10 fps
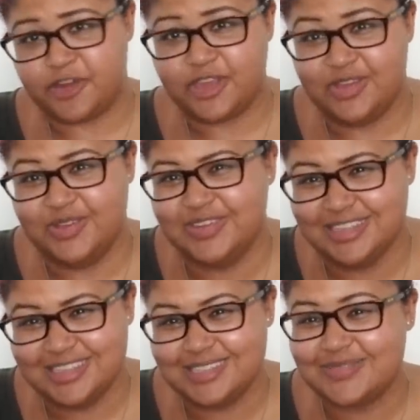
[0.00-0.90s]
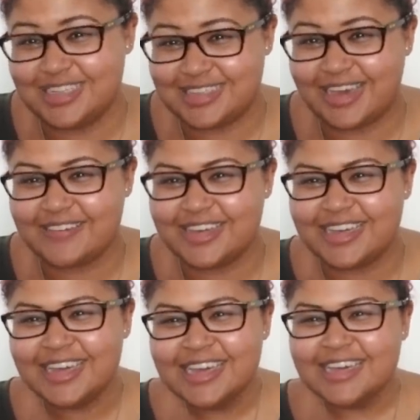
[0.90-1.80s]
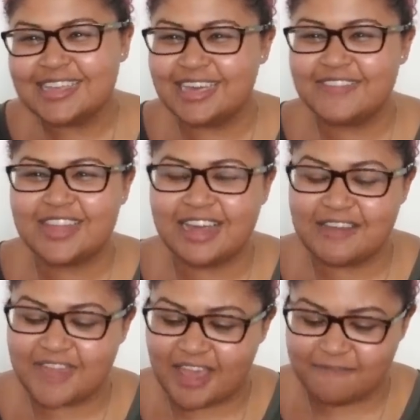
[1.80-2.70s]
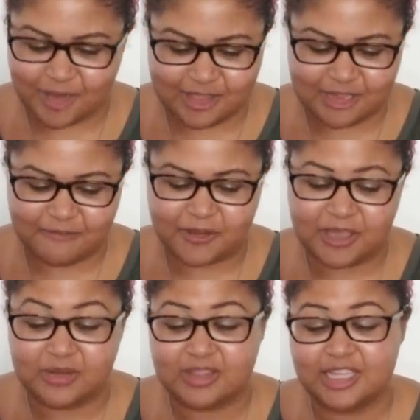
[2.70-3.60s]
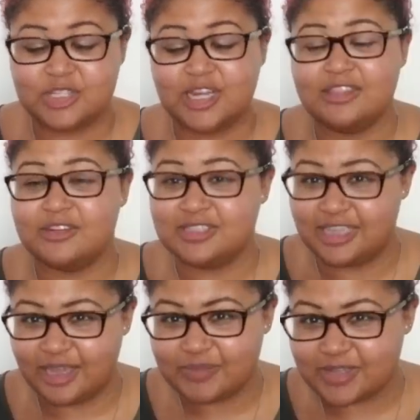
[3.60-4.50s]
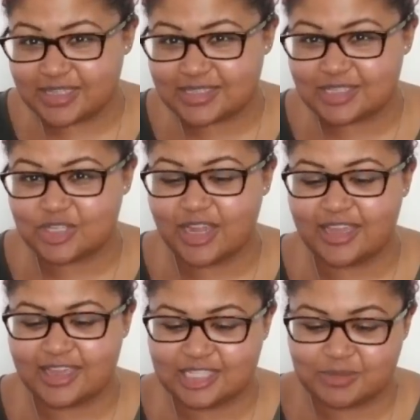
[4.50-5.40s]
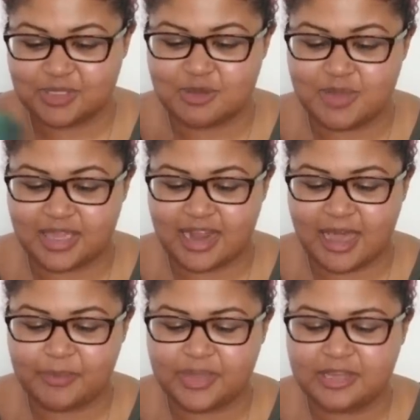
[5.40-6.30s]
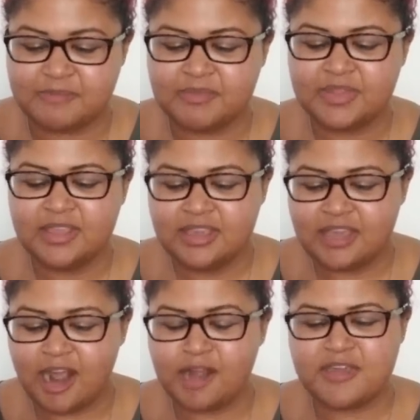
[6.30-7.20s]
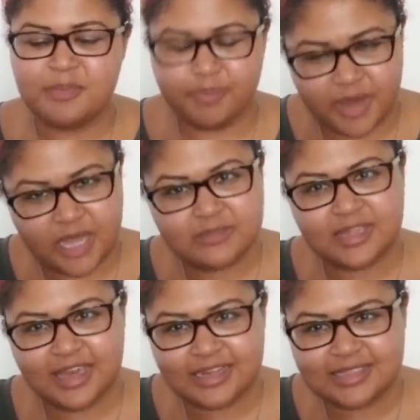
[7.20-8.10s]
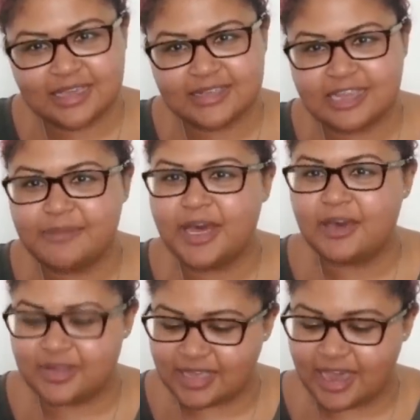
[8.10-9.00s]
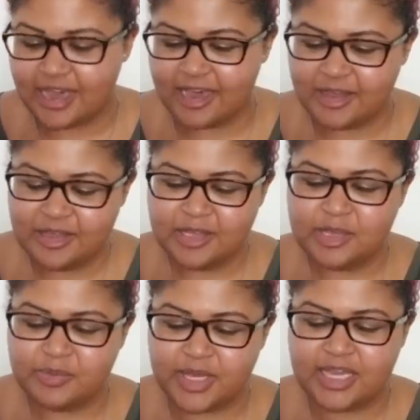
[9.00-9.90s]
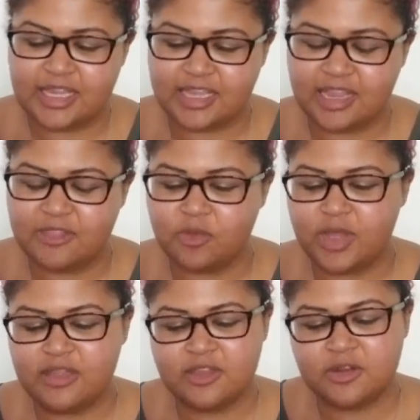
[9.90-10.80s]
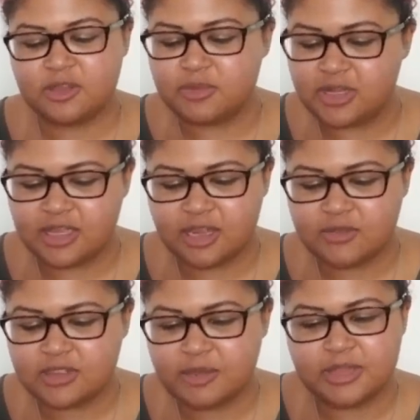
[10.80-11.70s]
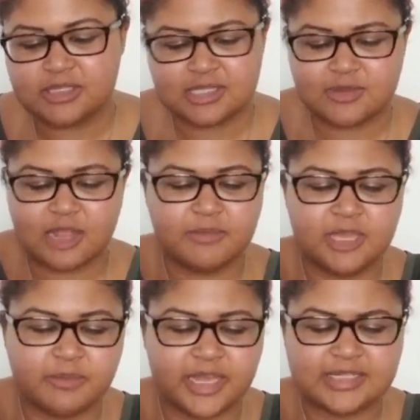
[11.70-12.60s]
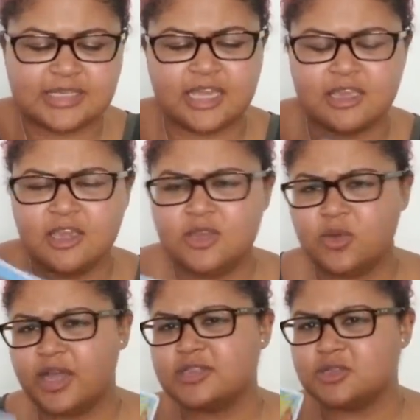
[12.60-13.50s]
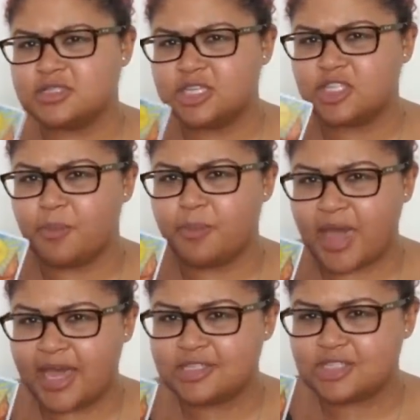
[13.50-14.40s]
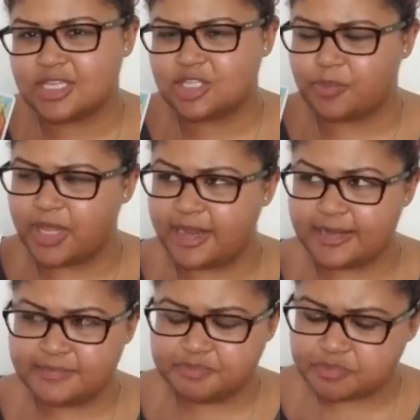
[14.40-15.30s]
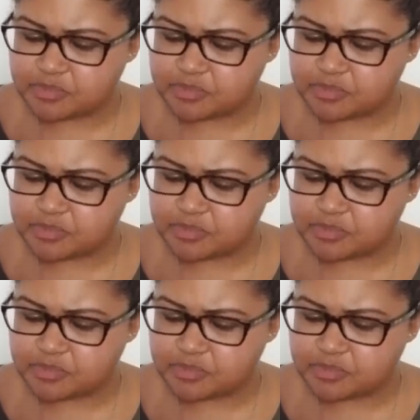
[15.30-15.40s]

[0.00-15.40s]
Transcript: you. just put it that way. They have a lot of everything for you, and they tried their damnedest to try and catch up to you and make it happen. Are they bummed they got to take a timeout? Yeah. But again, the way that you're communicating with them, and this is what I mean by it's like you guys are such a match, such a pair.